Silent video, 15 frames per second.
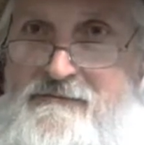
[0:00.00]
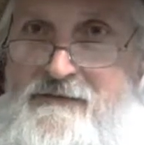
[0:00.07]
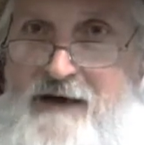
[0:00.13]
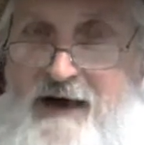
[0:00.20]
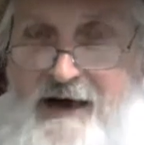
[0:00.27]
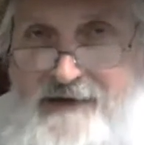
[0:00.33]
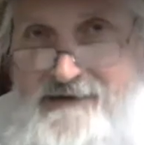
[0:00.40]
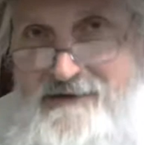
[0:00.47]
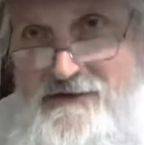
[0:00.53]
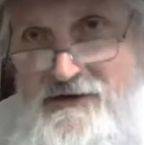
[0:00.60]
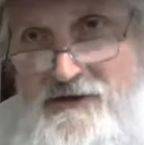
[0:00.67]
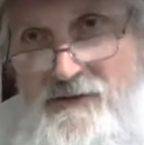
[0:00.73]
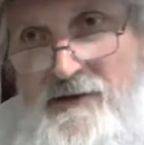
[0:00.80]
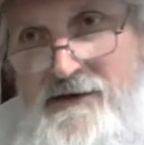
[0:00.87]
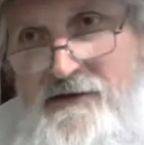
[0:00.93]
I didn't
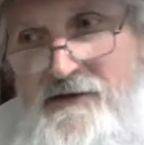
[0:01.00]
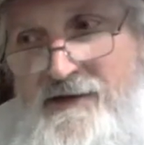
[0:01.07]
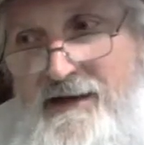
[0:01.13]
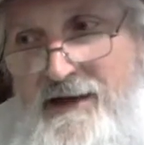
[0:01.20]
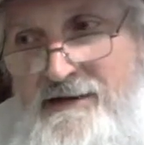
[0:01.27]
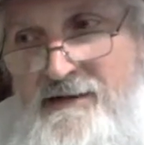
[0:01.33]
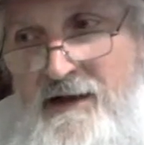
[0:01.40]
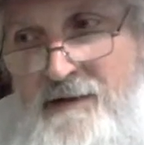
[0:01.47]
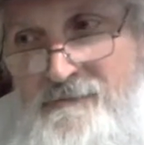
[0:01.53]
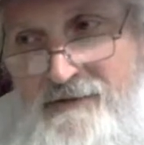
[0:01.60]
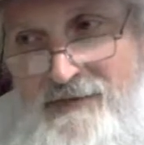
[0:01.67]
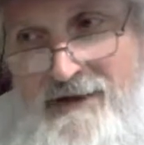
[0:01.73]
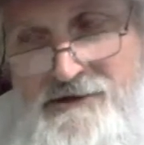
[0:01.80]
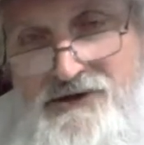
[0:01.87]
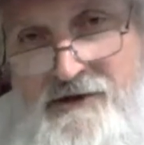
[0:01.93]
do what you said, but
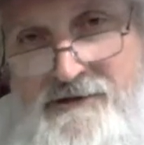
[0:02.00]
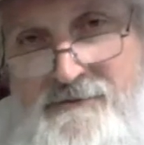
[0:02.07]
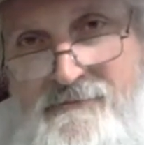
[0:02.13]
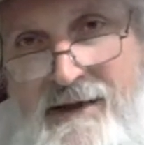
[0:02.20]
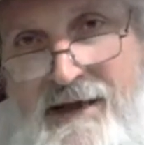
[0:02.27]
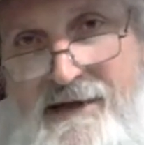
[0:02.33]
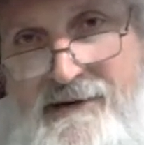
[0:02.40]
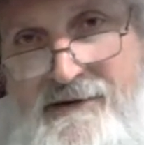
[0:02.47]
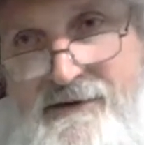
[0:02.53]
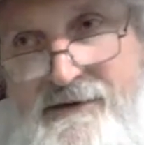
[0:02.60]
that shouldn't matter.